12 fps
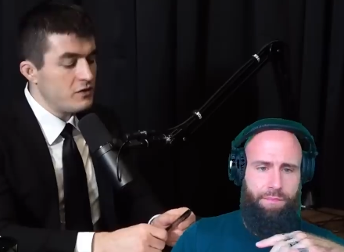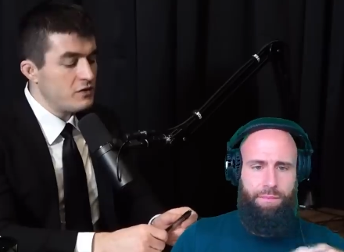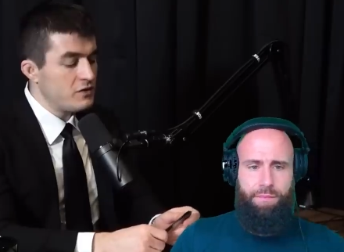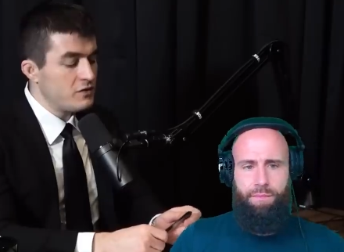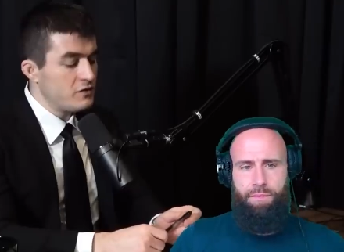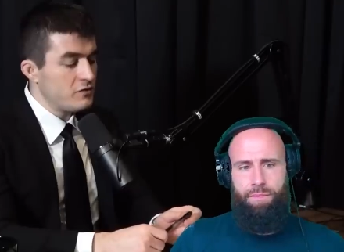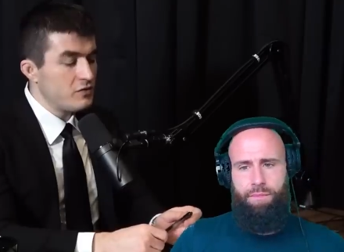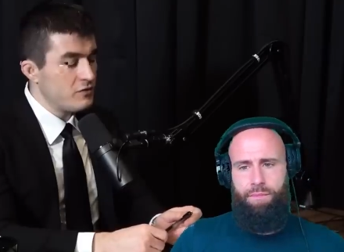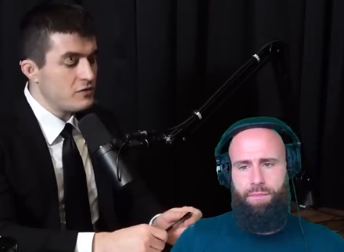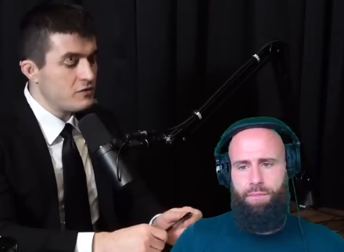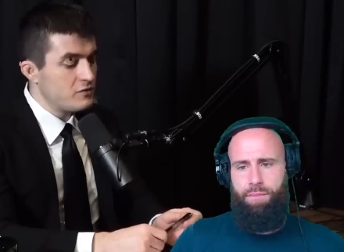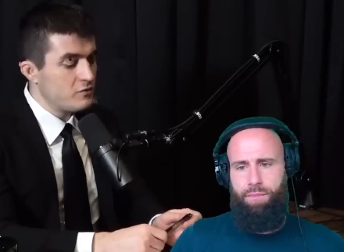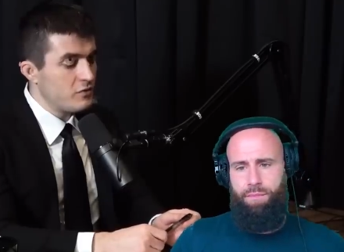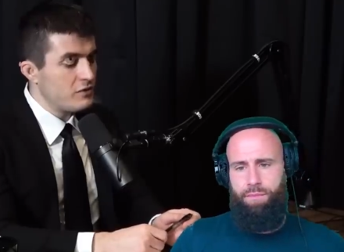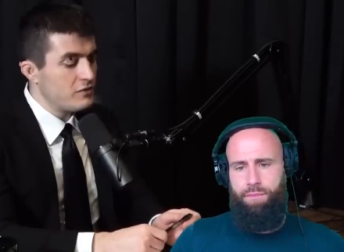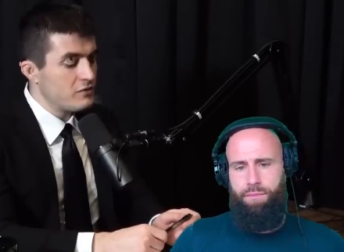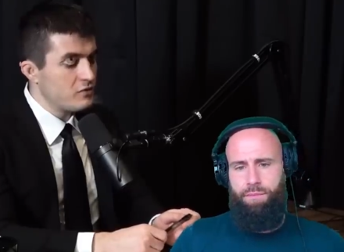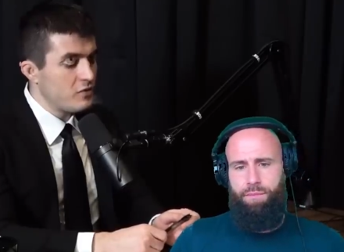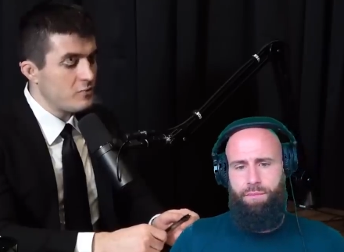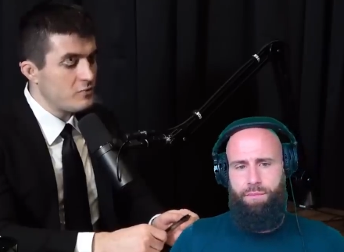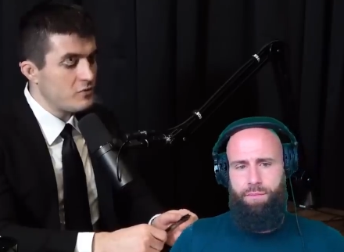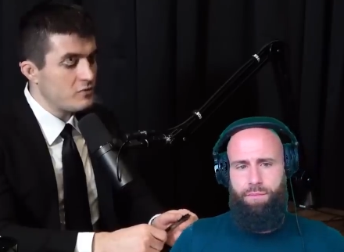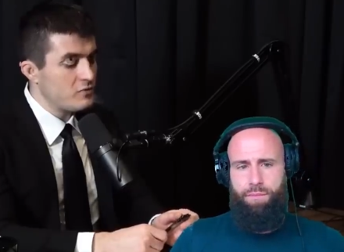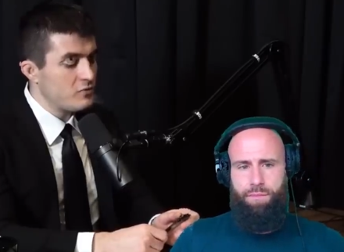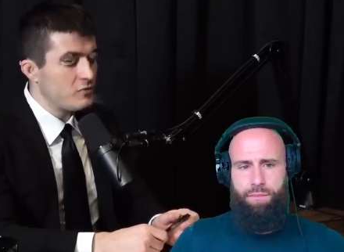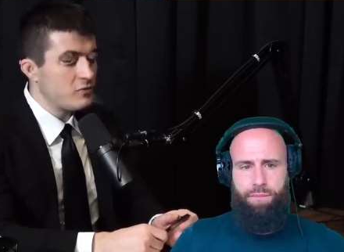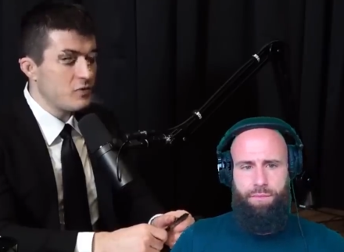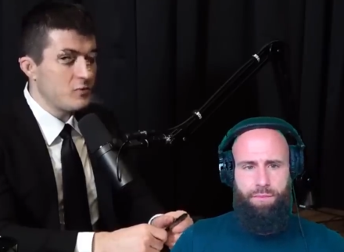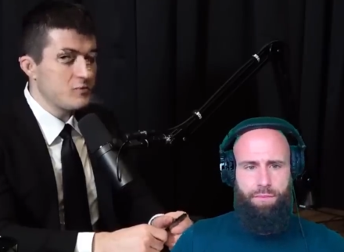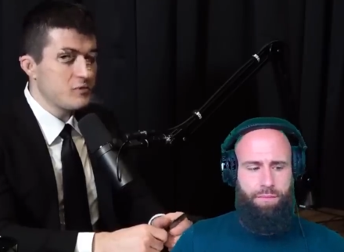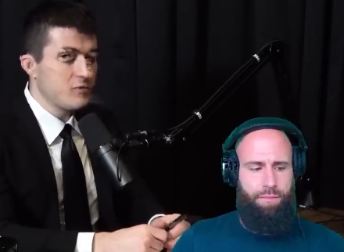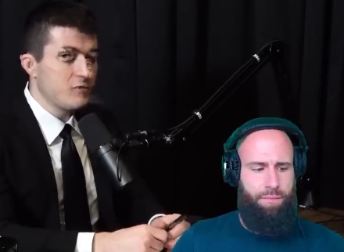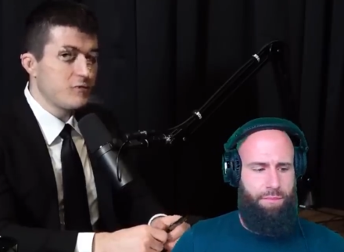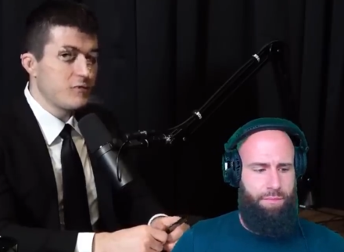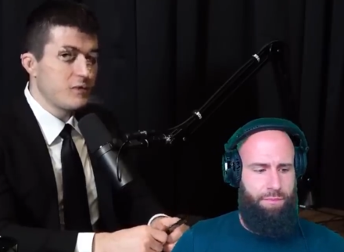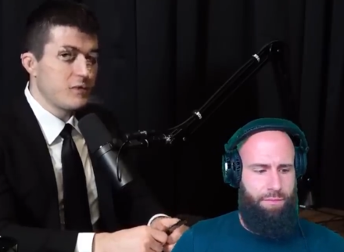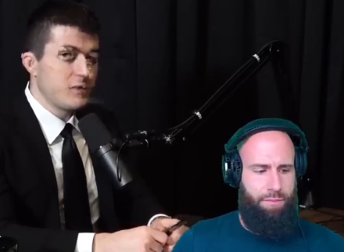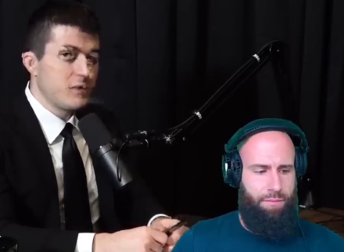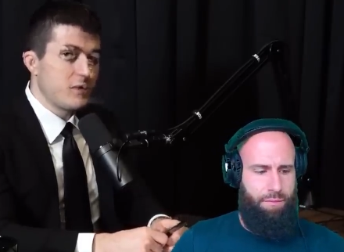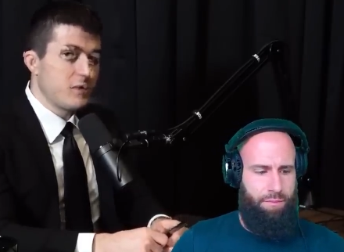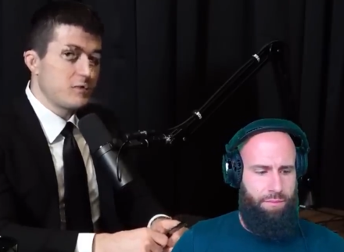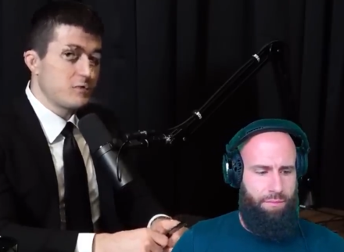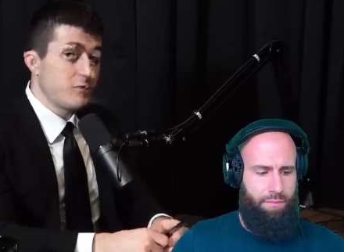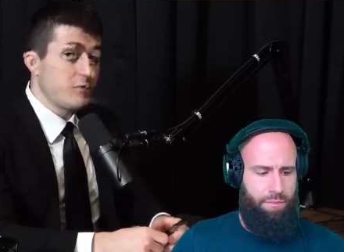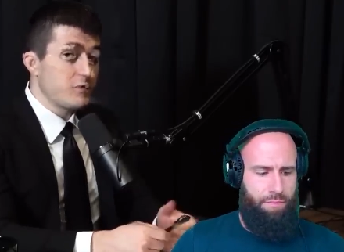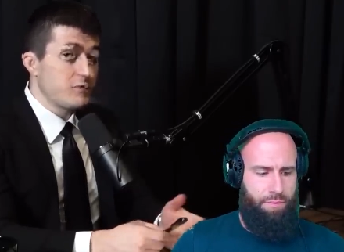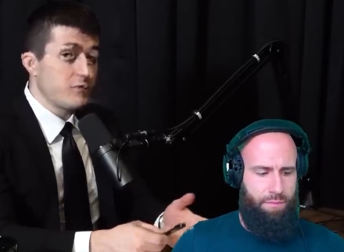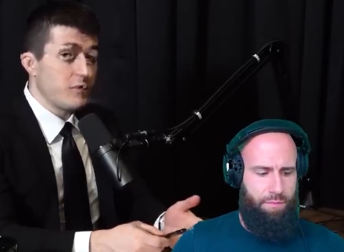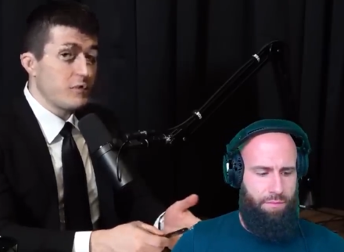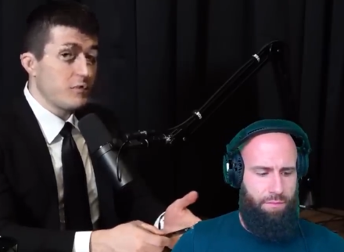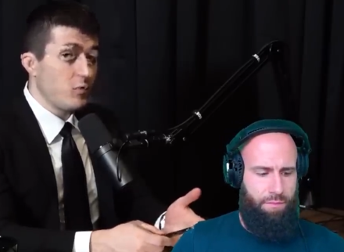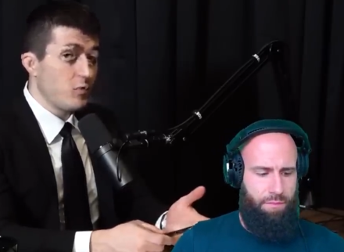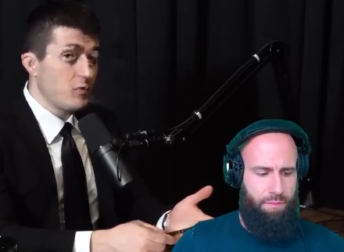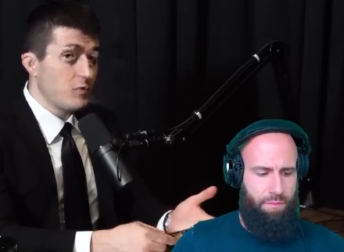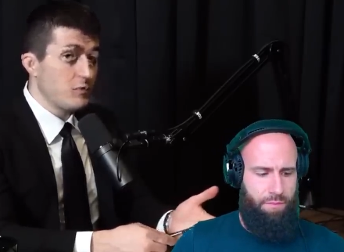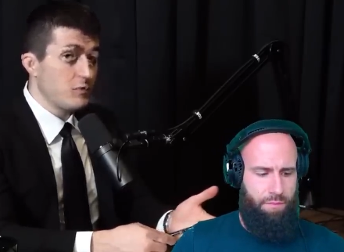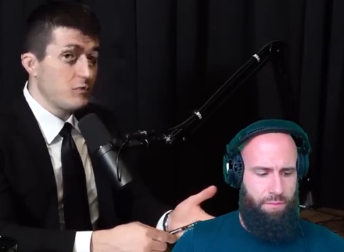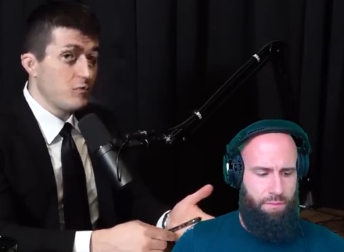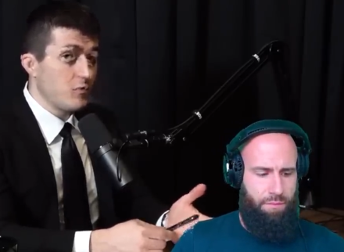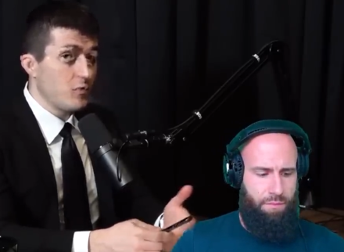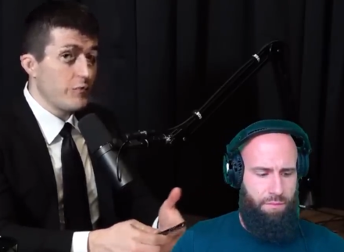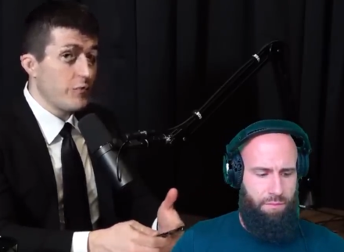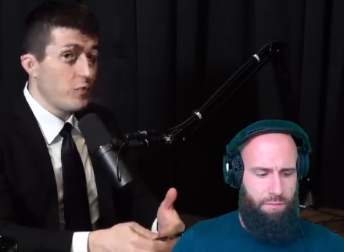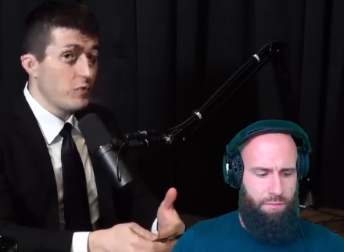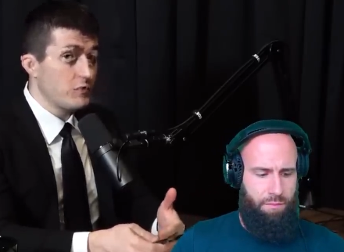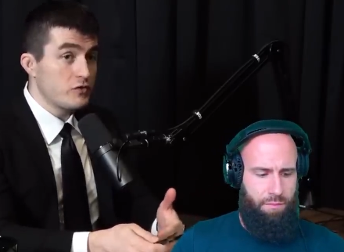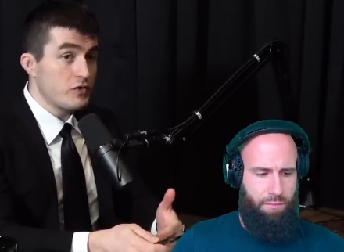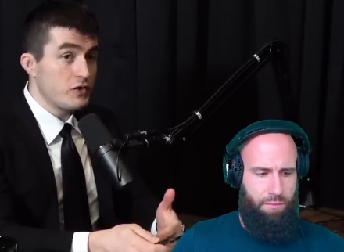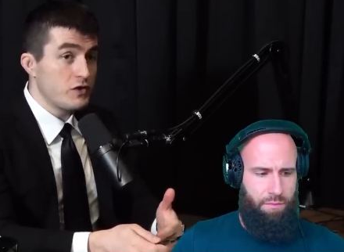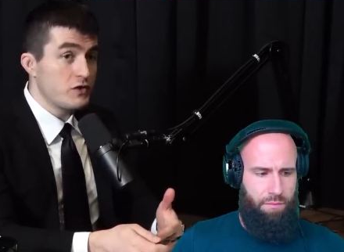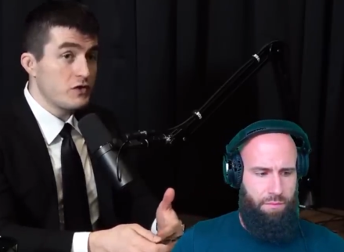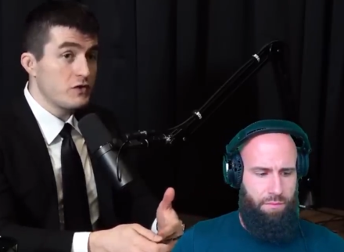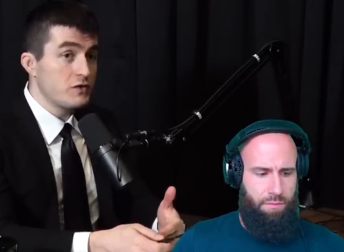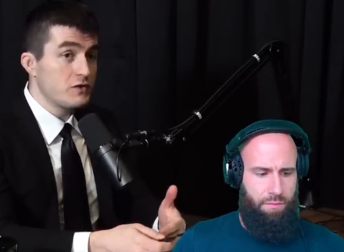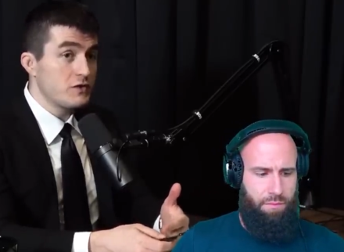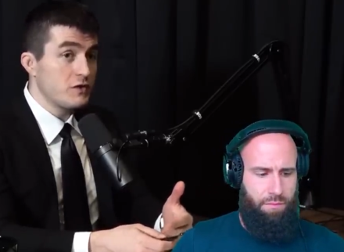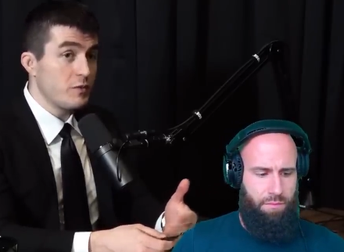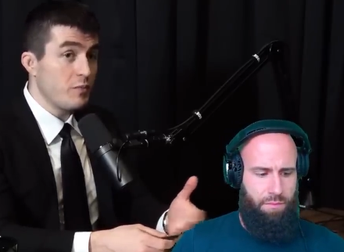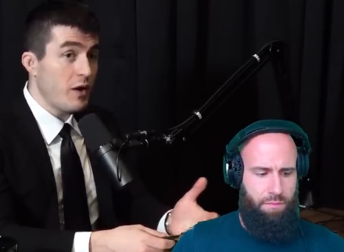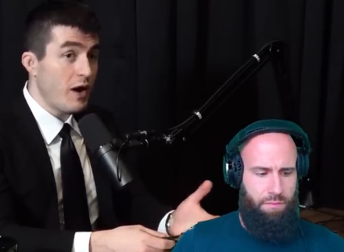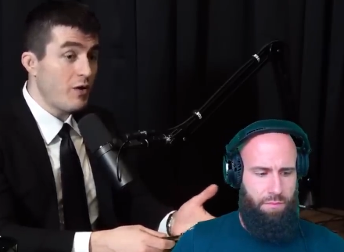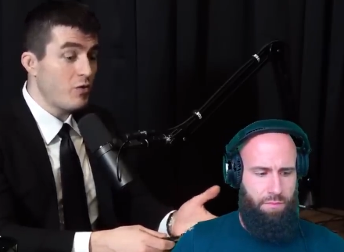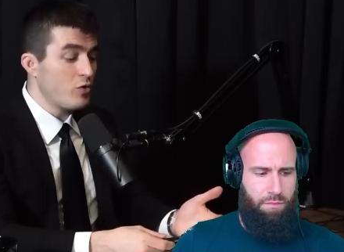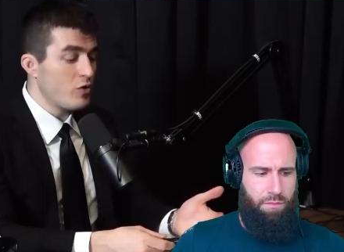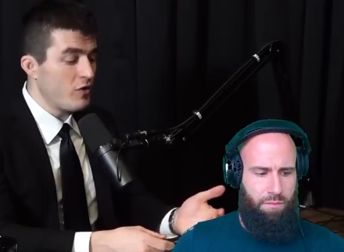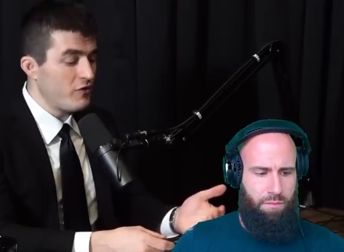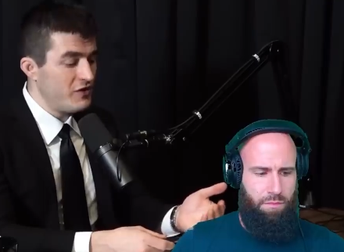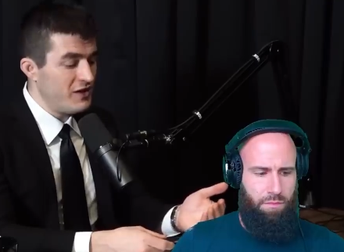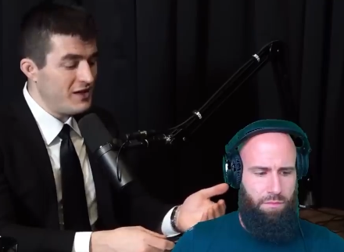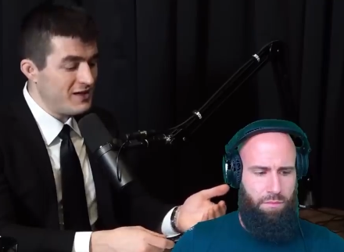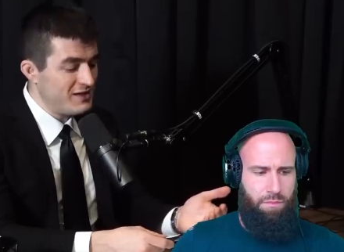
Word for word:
Speaker 1: of these religions in the scriptures, so in terms of, so first of all, the role of oral traditions, the power of the